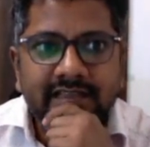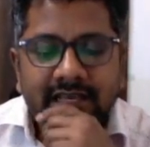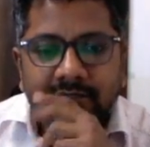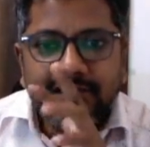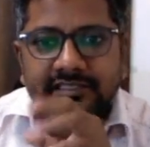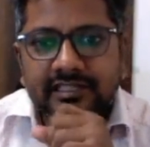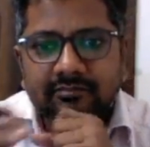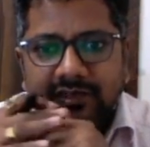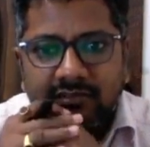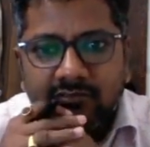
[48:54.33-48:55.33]
means
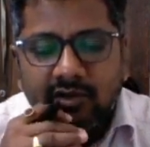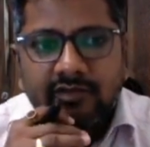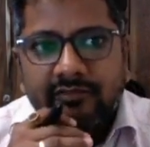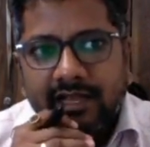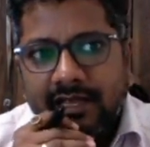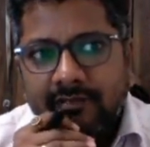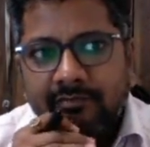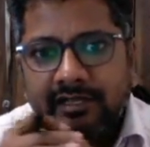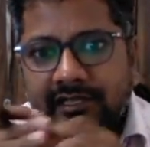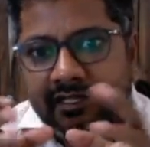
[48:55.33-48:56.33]
sometime what will
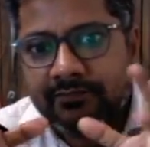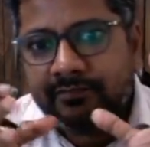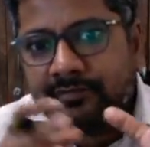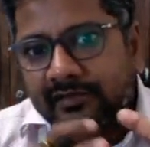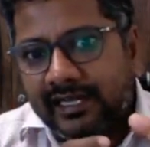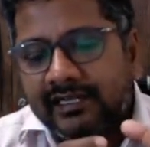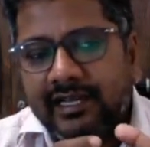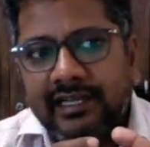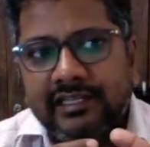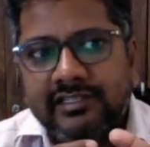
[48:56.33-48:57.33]
happen if
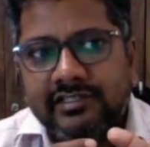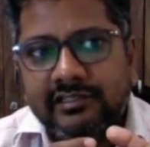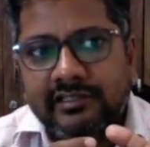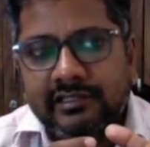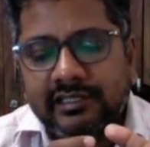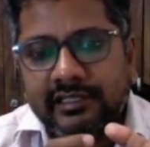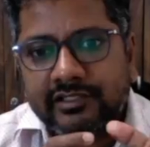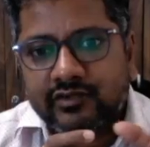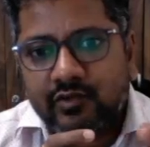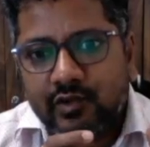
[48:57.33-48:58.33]
cation is
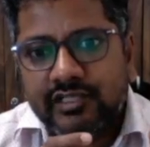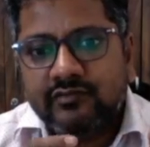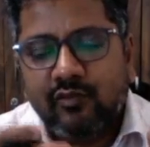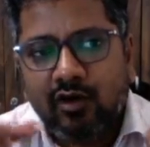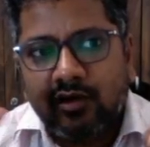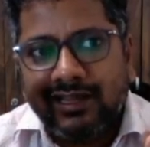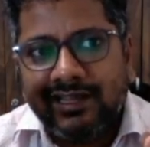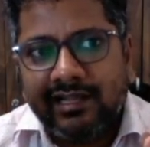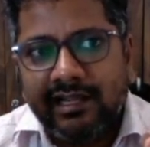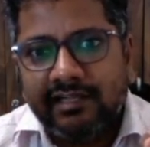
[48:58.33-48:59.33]
so small
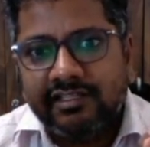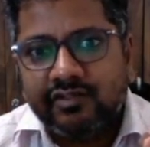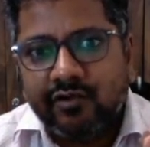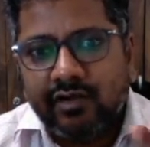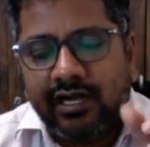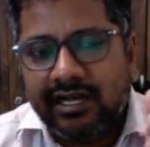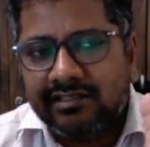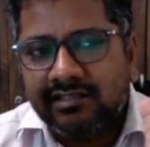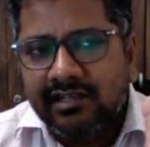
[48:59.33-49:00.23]
and ion is so large,